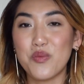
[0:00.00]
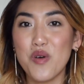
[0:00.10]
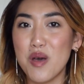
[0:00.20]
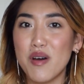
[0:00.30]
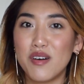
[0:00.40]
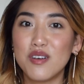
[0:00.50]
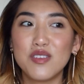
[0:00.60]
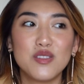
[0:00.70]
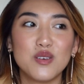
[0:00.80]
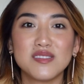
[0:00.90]
Way better
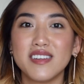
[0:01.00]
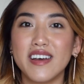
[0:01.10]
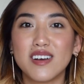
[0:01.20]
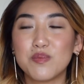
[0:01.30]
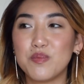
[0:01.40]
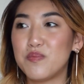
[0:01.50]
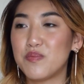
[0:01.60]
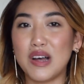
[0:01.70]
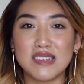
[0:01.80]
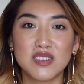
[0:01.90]
than those like
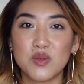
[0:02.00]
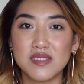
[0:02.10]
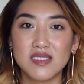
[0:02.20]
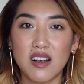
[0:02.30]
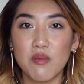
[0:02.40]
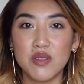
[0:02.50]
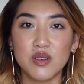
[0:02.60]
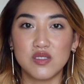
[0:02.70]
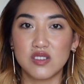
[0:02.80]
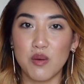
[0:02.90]
plastic ones that come in
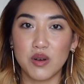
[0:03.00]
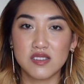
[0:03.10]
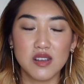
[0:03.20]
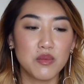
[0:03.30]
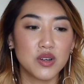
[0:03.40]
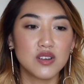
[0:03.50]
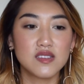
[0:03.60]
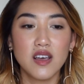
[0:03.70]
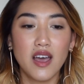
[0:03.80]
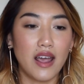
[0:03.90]
those Starbucks
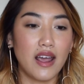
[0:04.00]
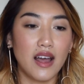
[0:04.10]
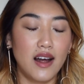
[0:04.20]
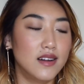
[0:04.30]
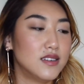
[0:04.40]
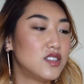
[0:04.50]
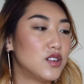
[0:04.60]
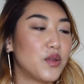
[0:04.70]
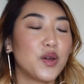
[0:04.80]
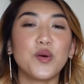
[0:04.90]
tumblers, and you
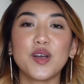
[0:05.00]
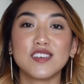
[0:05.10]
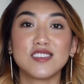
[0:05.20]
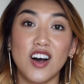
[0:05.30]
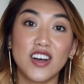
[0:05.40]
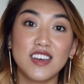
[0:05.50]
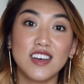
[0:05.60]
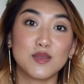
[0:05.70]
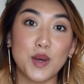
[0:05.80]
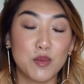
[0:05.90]
know, they don't get as soggy
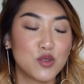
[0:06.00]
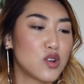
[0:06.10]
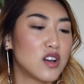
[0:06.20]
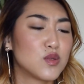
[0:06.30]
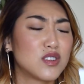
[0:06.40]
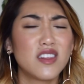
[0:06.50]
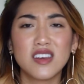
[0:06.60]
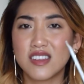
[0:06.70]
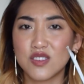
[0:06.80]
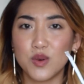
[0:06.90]
as paper straws, which I
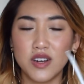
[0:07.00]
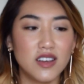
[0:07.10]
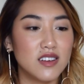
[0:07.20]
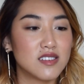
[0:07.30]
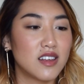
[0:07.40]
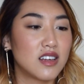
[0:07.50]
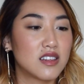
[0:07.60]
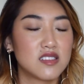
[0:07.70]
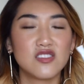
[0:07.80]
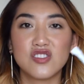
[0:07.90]
think this one is. I think
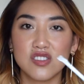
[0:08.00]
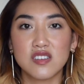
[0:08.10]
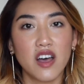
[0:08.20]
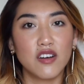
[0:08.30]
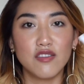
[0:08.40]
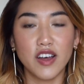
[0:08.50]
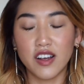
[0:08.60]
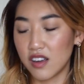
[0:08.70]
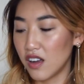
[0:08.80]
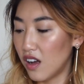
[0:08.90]
this is just kind of
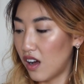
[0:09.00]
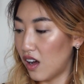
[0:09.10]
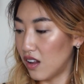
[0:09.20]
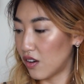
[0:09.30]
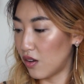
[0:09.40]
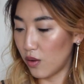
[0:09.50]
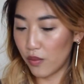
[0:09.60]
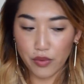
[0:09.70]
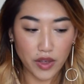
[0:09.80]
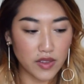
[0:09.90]
like a
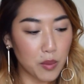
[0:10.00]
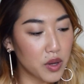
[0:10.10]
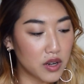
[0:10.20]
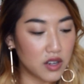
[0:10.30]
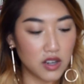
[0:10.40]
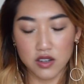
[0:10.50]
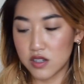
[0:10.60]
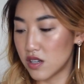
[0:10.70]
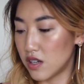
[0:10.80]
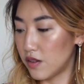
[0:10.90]
little thing they put in here
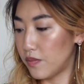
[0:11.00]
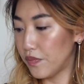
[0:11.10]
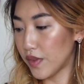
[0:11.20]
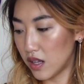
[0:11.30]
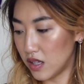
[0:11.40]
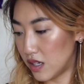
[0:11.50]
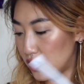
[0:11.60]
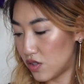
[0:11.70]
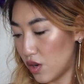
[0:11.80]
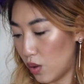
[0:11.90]
to let
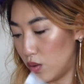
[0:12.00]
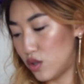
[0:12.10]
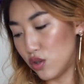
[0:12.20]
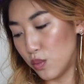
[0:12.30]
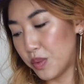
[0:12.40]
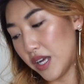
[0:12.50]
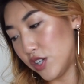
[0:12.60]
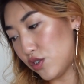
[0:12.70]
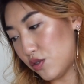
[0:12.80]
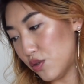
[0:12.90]
us know to
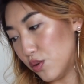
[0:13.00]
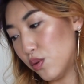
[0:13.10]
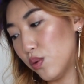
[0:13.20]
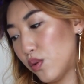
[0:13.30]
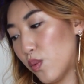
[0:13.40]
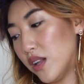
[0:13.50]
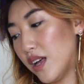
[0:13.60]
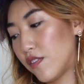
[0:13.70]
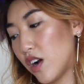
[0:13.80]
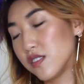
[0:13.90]
pledge to the
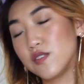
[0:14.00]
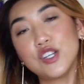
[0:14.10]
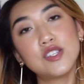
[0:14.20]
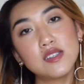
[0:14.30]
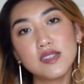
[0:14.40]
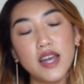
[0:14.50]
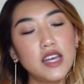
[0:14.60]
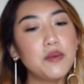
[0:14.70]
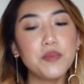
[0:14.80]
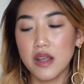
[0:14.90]
Wildlife Conservation Society.